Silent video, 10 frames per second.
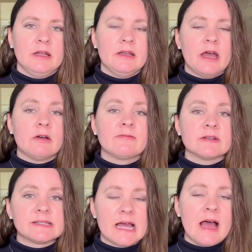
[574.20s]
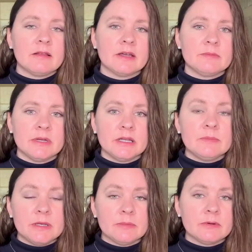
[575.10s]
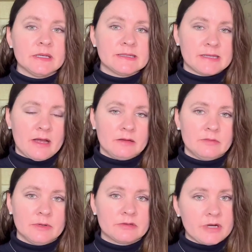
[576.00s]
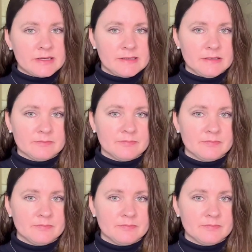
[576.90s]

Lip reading: Now for salad, many people eat salad with dressing.